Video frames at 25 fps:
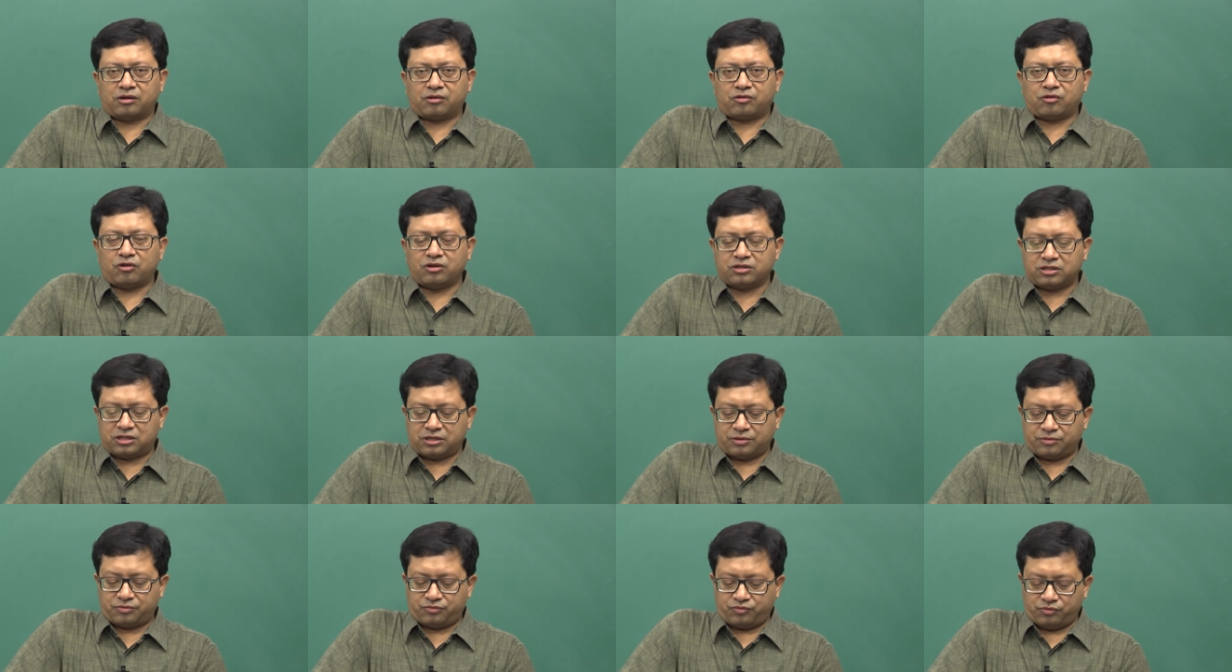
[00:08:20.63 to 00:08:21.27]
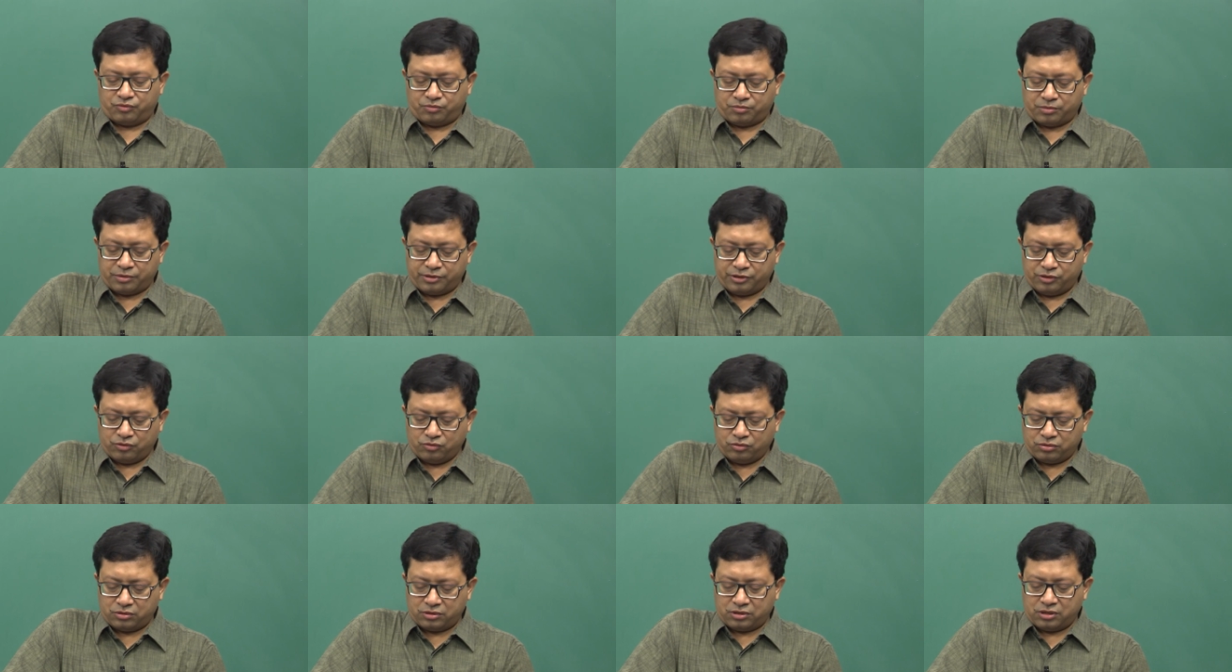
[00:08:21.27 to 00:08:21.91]
concepts would be
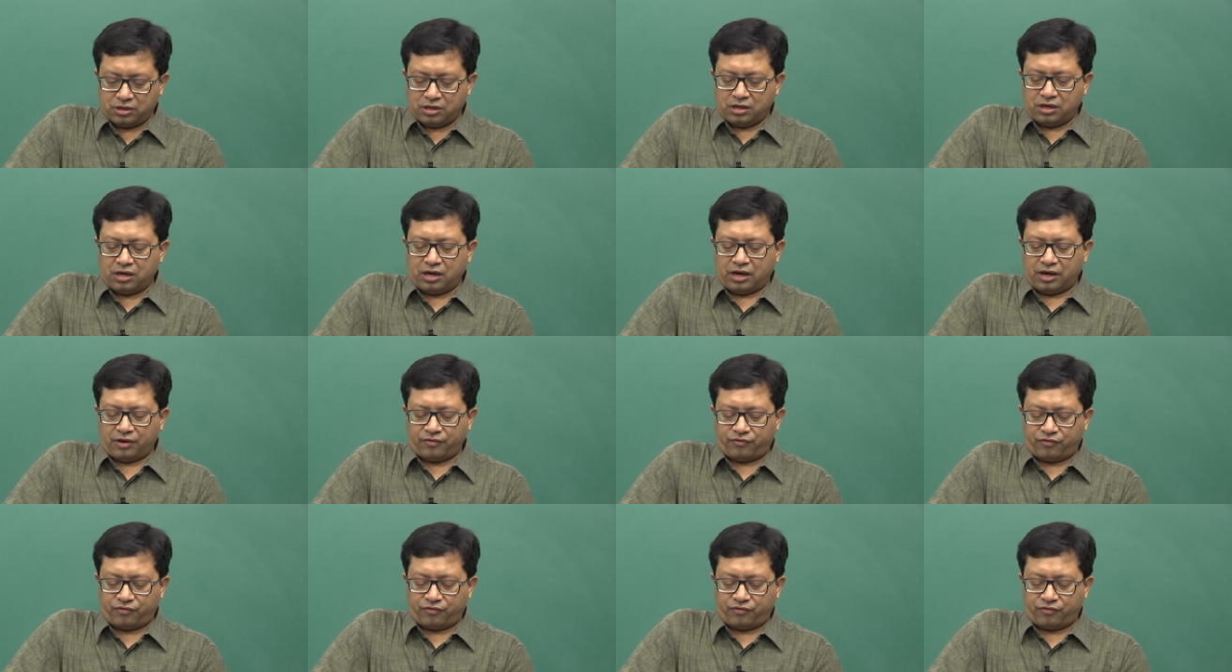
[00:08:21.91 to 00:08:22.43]
used, and